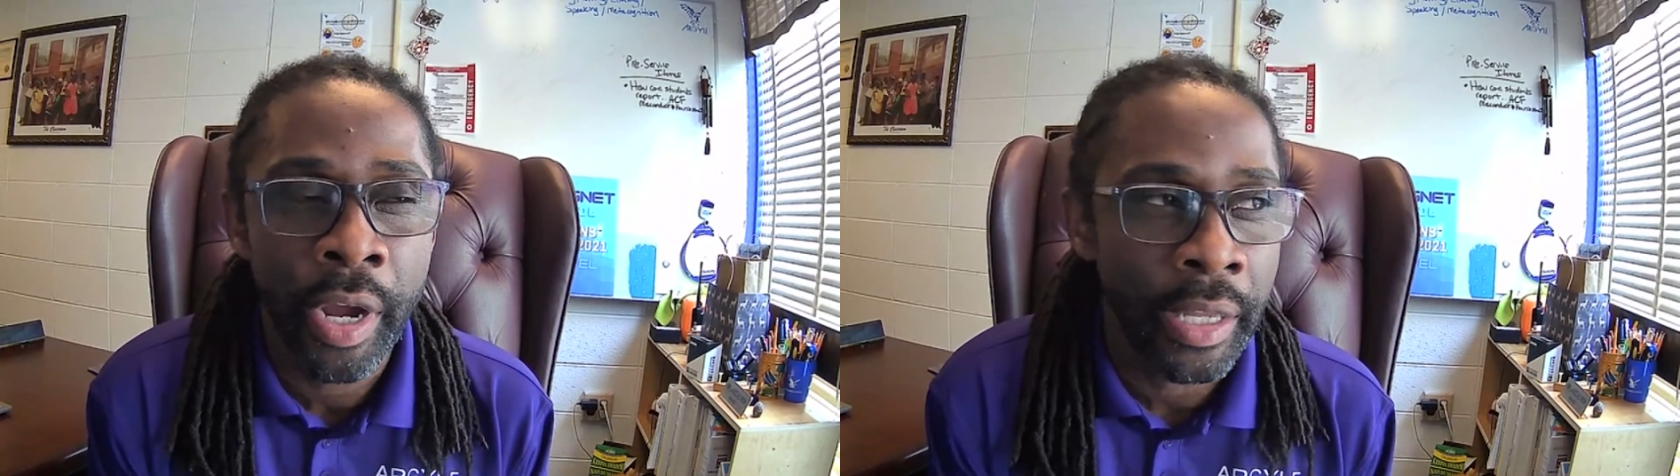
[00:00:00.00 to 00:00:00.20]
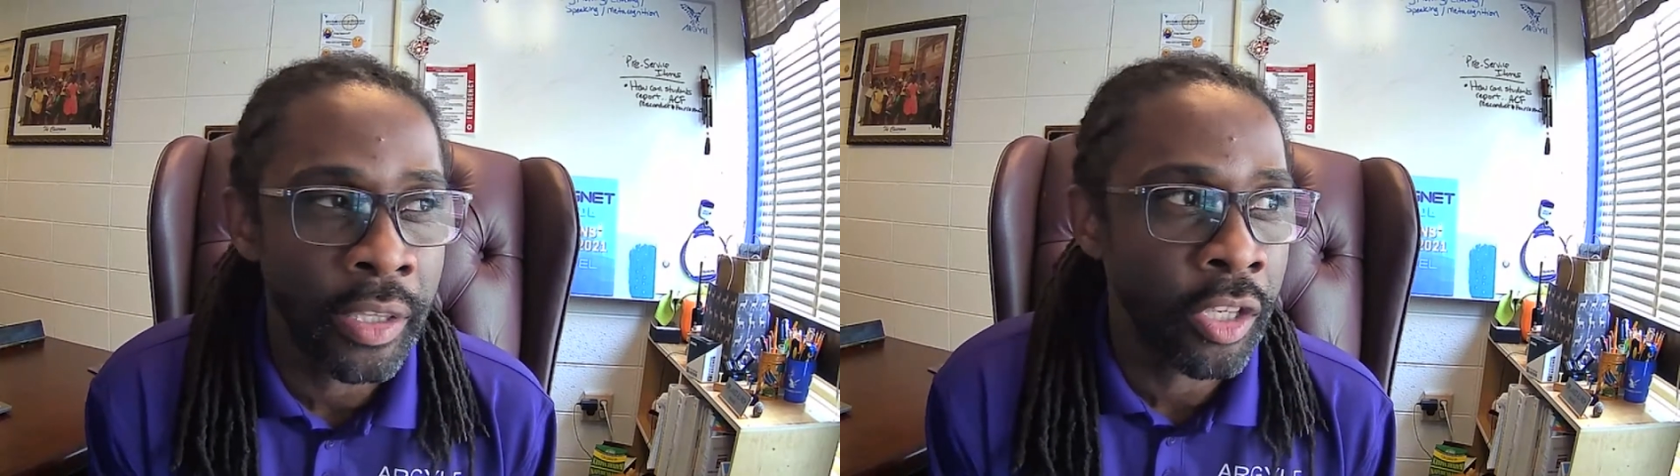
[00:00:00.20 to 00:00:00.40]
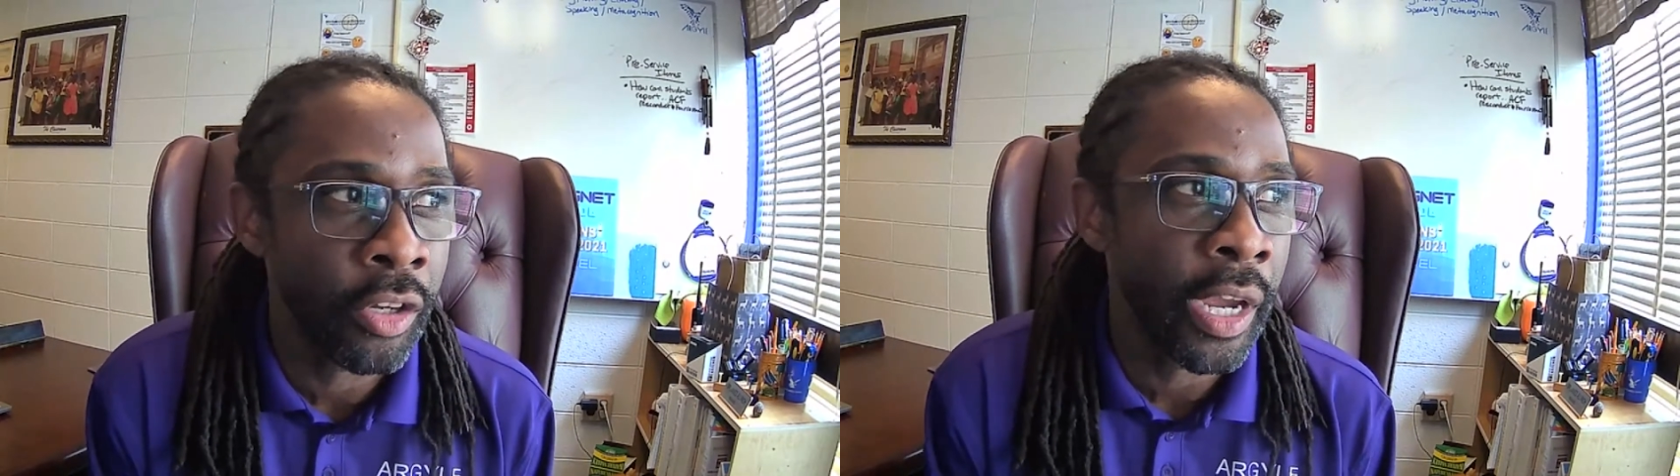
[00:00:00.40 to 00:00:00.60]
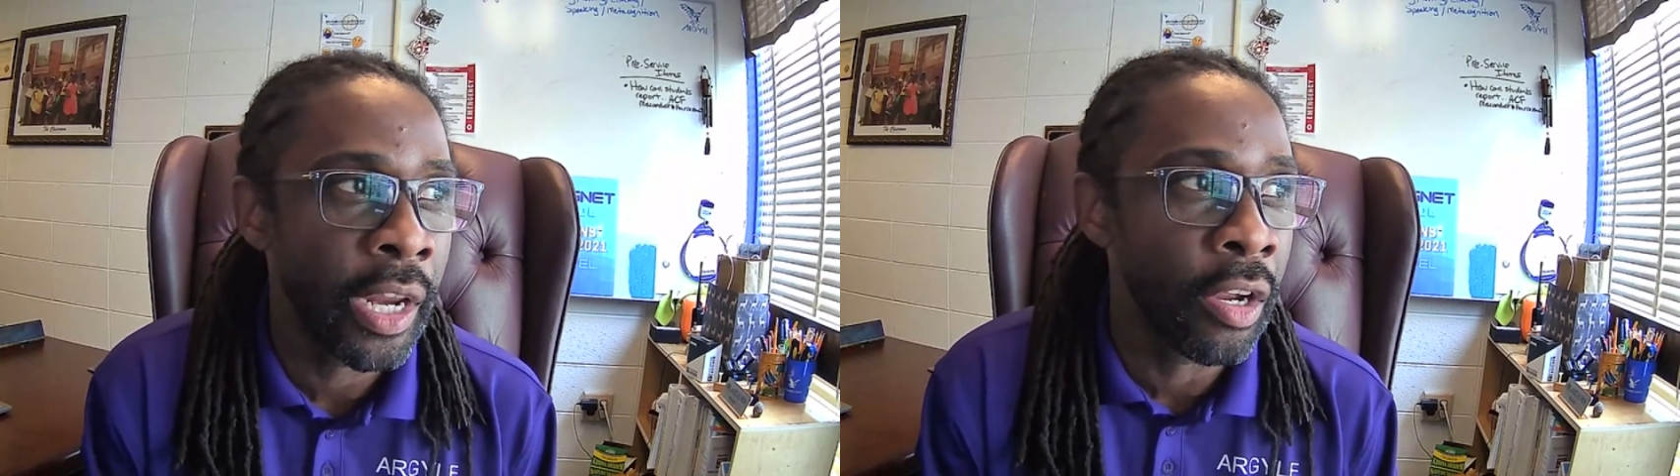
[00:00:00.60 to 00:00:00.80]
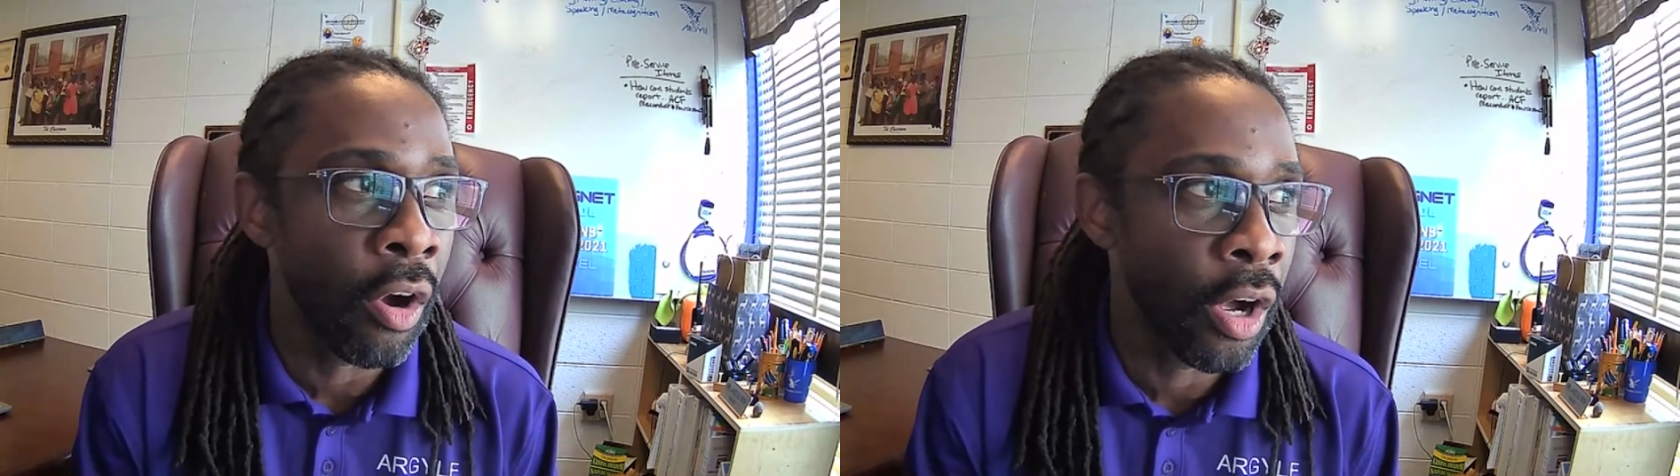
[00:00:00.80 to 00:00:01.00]
I think you're
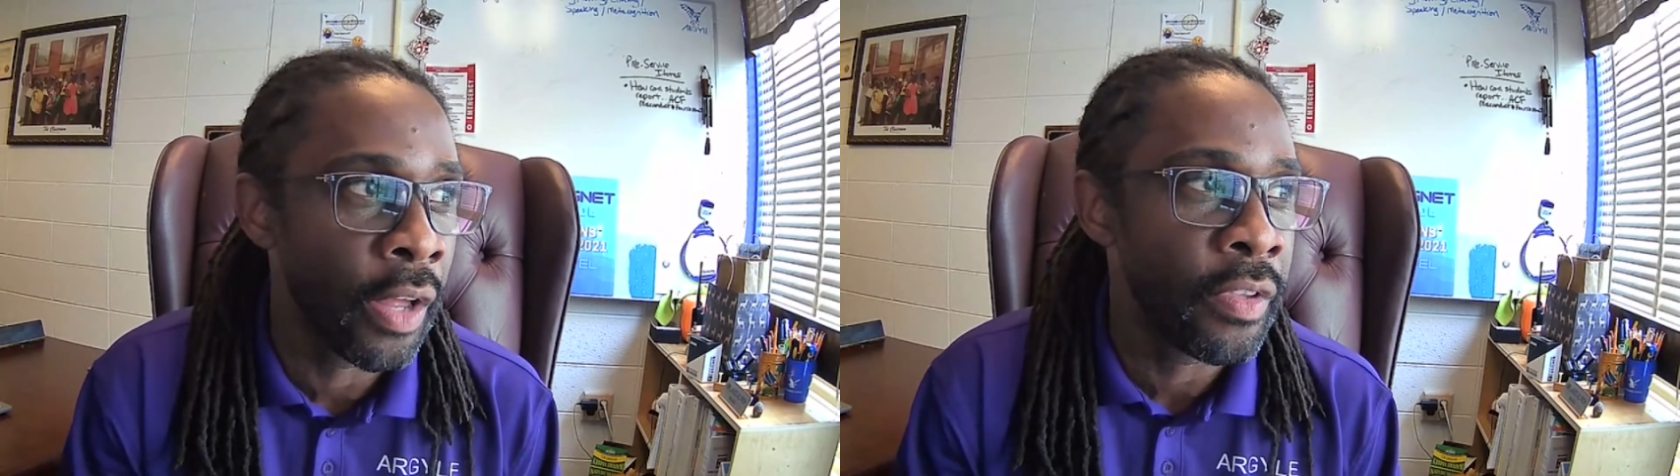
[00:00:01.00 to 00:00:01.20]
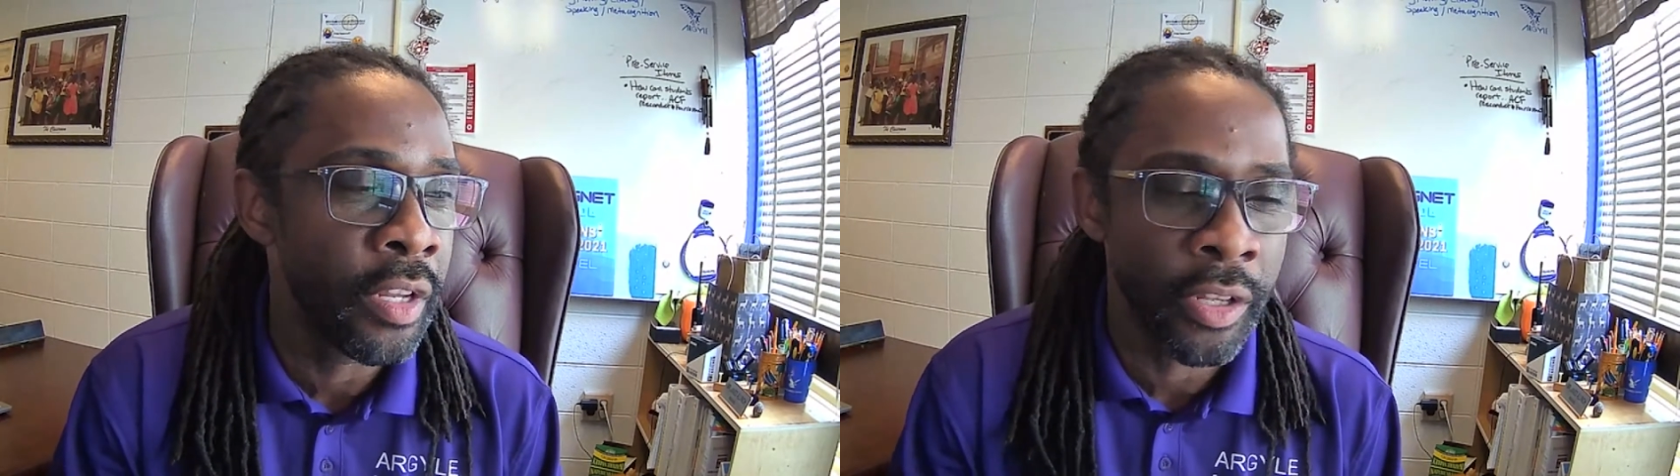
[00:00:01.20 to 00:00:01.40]
hitting on,